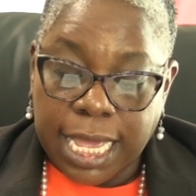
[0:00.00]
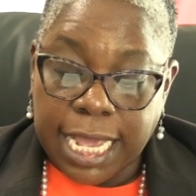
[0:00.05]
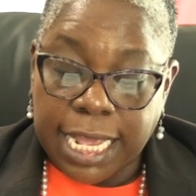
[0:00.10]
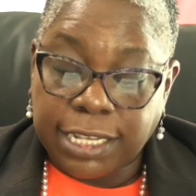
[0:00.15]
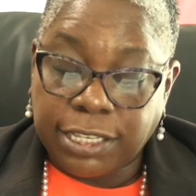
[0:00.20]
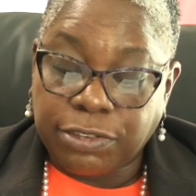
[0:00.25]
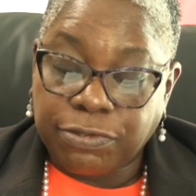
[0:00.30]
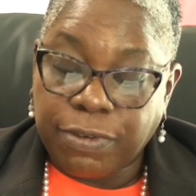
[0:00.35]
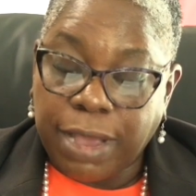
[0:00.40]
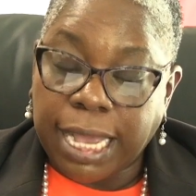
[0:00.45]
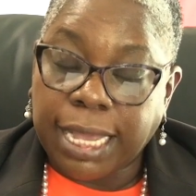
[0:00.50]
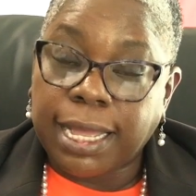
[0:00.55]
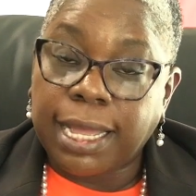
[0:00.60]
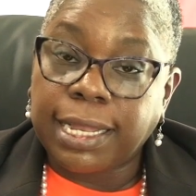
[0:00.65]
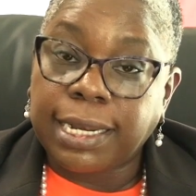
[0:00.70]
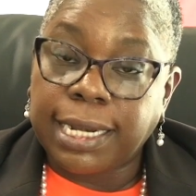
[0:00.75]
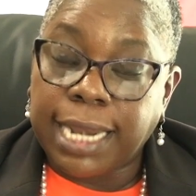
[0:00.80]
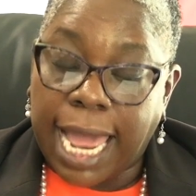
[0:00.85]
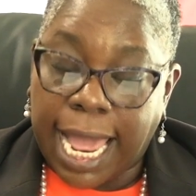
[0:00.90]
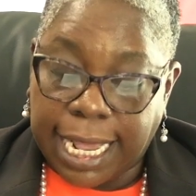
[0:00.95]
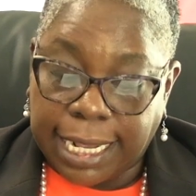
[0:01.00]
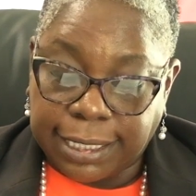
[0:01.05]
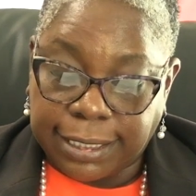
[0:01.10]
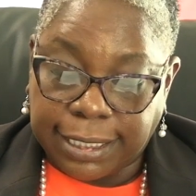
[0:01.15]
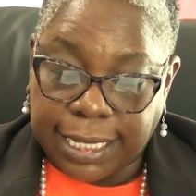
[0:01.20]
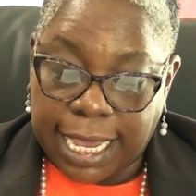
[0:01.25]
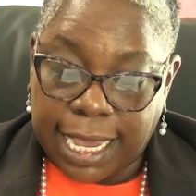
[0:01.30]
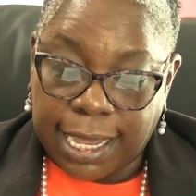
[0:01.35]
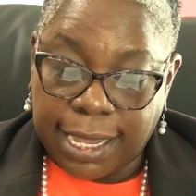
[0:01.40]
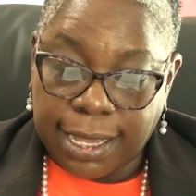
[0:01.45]
is
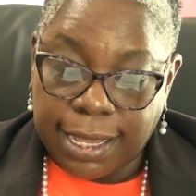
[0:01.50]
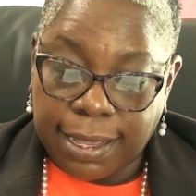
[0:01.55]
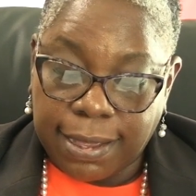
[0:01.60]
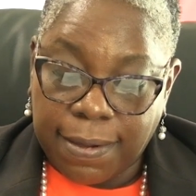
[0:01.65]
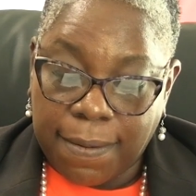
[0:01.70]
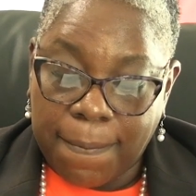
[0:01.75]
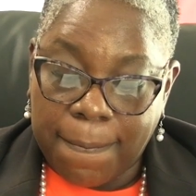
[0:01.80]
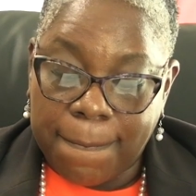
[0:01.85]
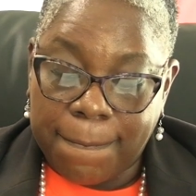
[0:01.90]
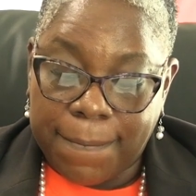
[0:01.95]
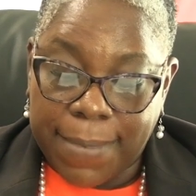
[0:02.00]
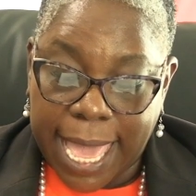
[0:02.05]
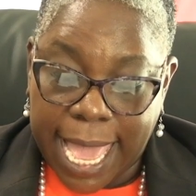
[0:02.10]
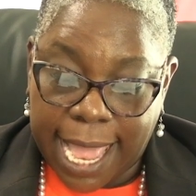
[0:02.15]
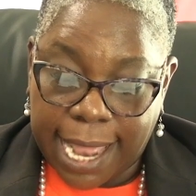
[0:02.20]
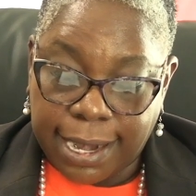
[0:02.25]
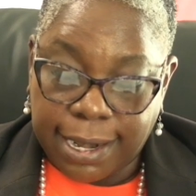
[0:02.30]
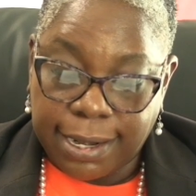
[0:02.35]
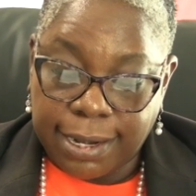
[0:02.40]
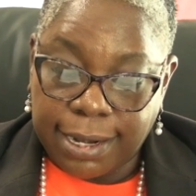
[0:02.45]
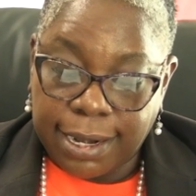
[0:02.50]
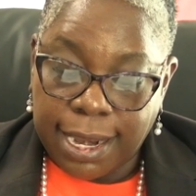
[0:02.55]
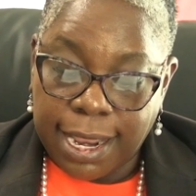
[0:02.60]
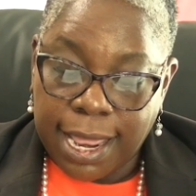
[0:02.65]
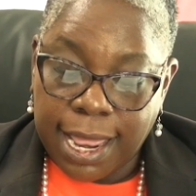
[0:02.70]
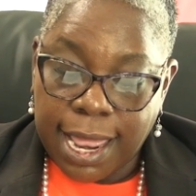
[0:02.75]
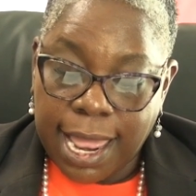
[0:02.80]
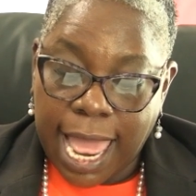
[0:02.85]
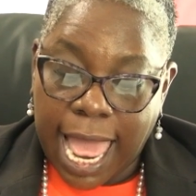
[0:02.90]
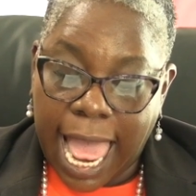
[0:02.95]
recognizing men
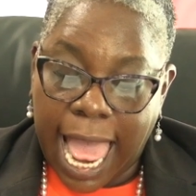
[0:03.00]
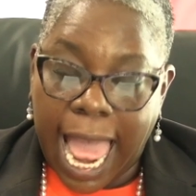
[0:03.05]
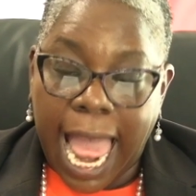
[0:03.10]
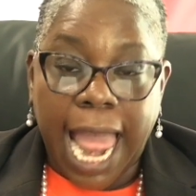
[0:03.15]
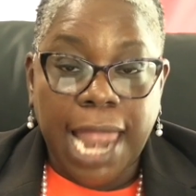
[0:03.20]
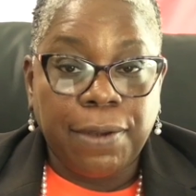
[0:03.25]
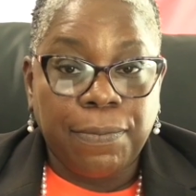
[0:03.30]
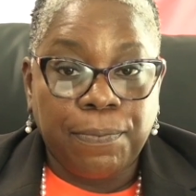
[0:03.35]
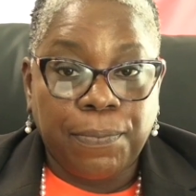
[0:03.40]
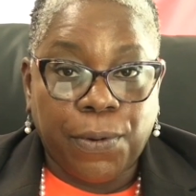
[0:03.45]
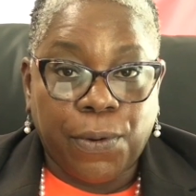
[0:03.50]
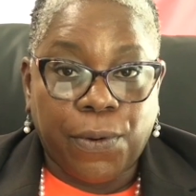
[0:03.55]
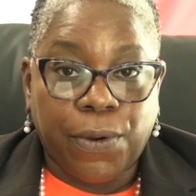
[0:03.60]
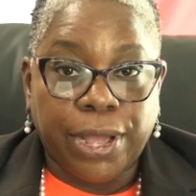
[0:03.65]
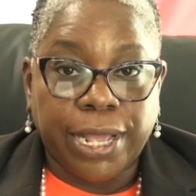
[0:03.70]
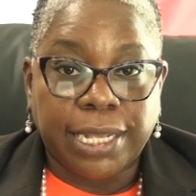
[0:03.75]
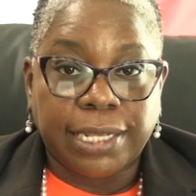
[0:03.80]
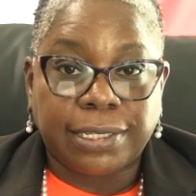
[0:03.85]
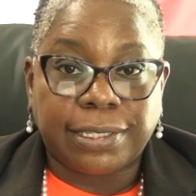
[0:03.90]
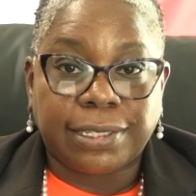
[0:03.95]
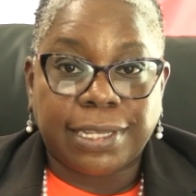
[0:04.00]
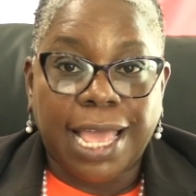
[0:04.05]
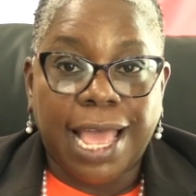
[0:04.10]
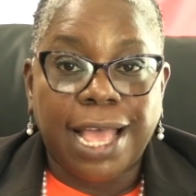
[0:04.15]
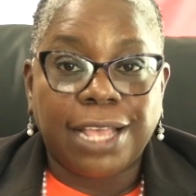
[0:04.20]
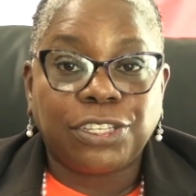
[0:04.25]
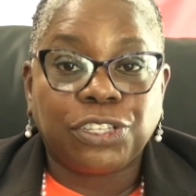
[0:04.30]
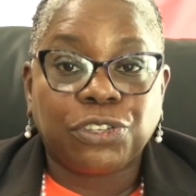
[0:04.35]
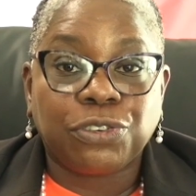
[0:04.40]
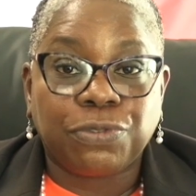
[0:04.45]
and boys
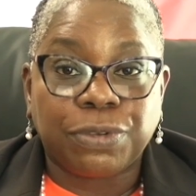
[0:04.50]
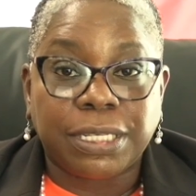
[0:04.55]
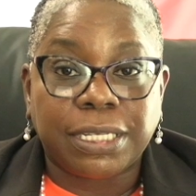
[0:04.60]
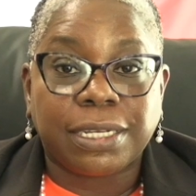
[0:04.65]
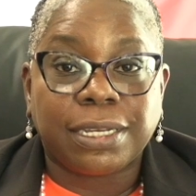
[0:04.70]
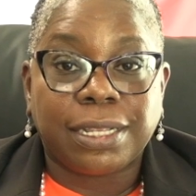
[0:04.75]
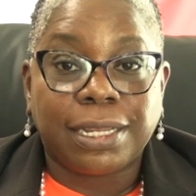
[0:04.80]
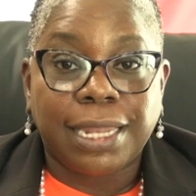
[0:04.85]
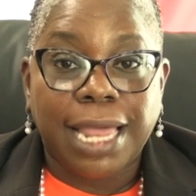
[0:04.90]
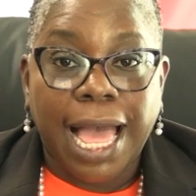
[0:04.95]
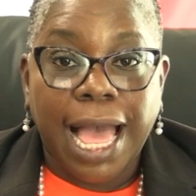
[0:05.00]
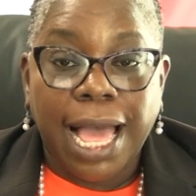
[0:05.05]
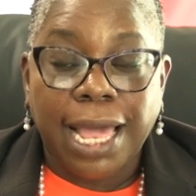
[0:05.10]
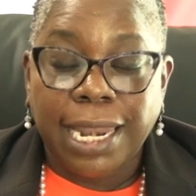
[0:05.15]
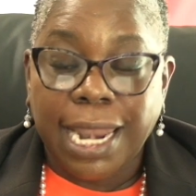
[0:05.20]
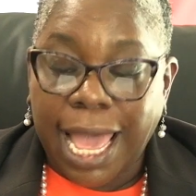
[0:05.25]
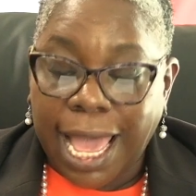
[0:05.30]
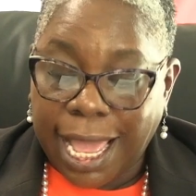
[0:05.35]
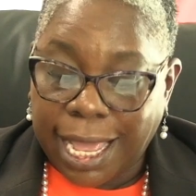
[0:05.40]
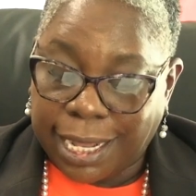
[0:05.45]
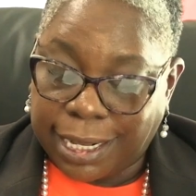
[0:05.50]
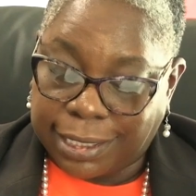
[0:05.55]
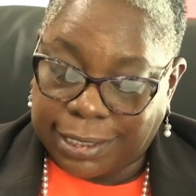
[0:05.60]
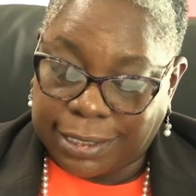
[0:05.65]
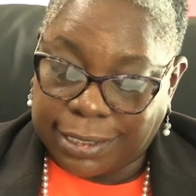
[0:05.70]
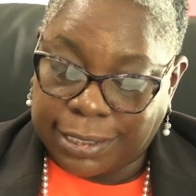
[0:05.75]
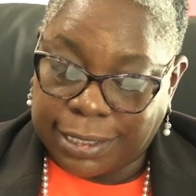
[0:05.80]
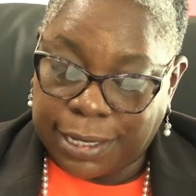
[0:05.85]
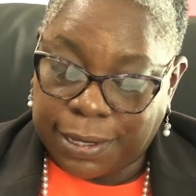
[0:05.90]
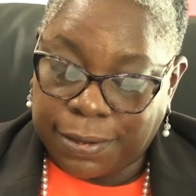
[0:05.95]
as critical
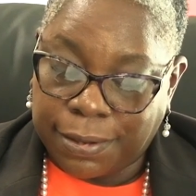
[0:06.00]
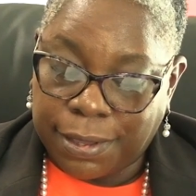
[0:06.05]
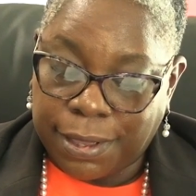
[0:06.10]
allies.